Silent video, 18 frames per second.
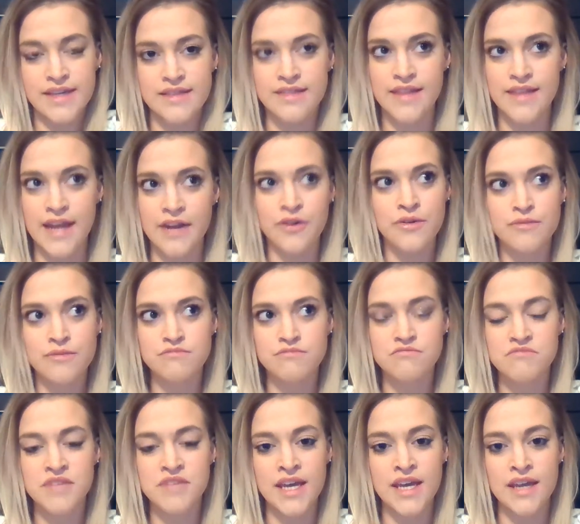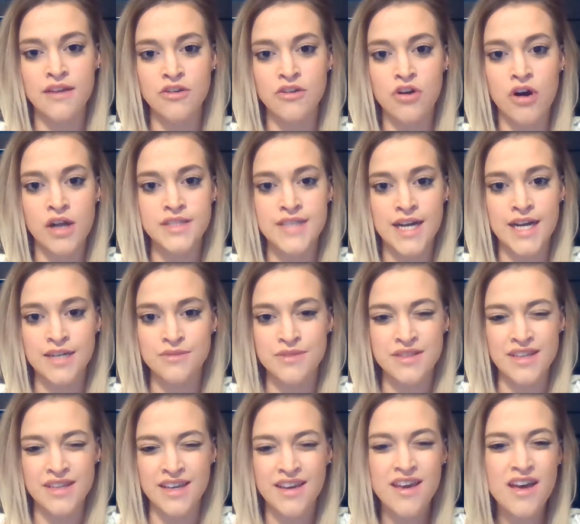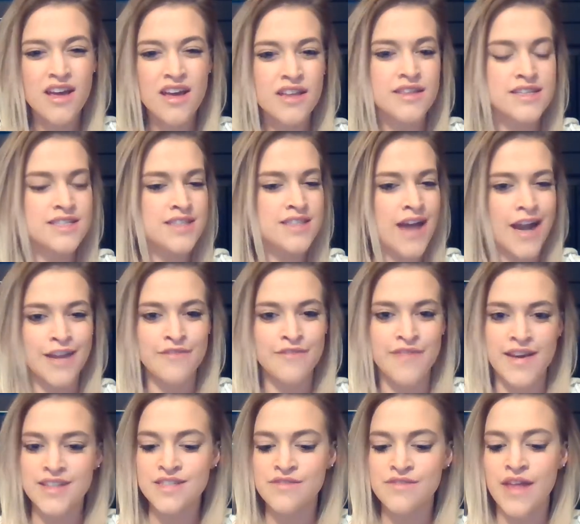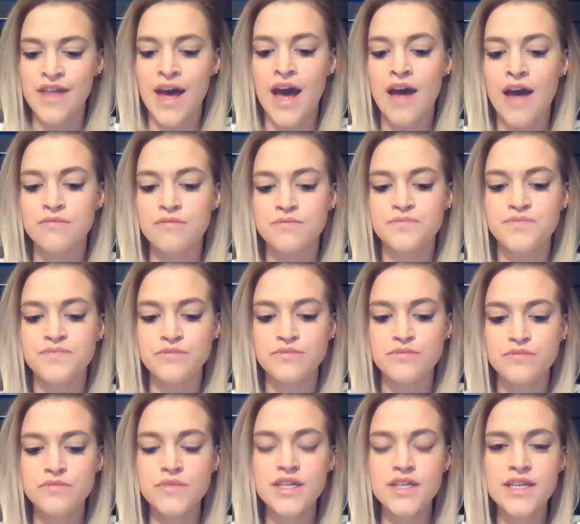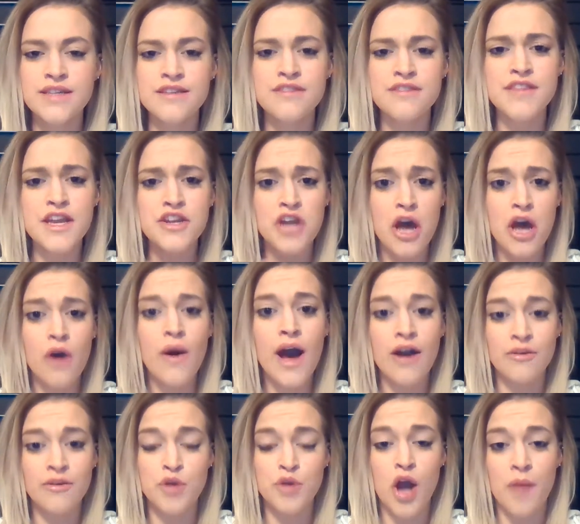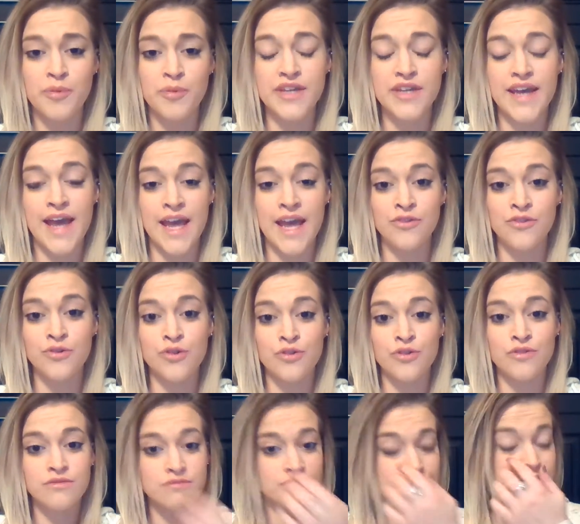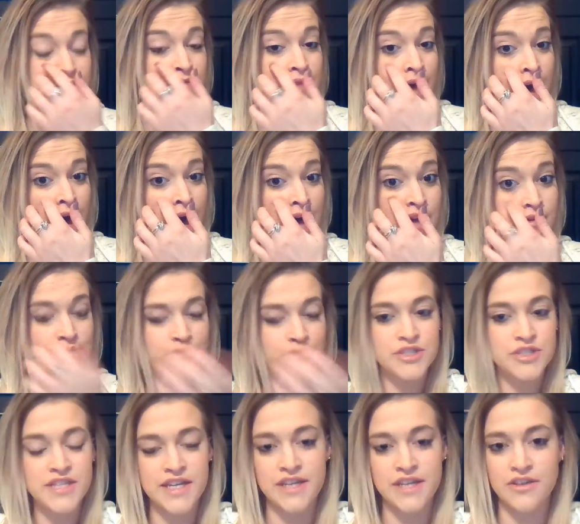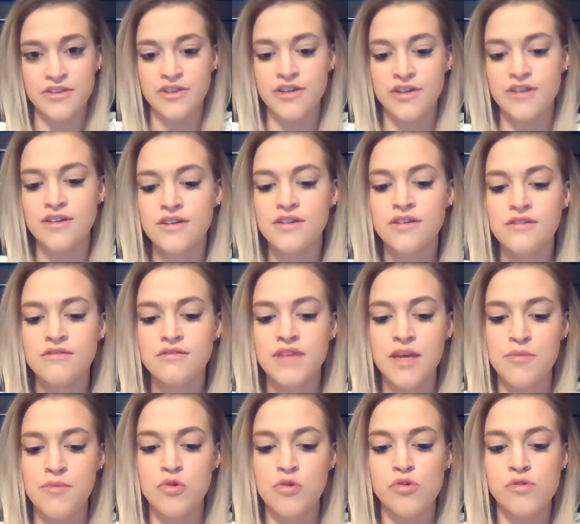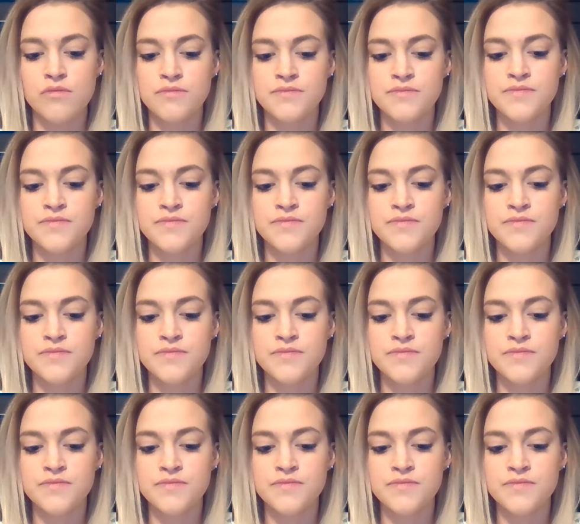they don't get in contact with the side effects of that, and that they know how to properly handle that particular chemical.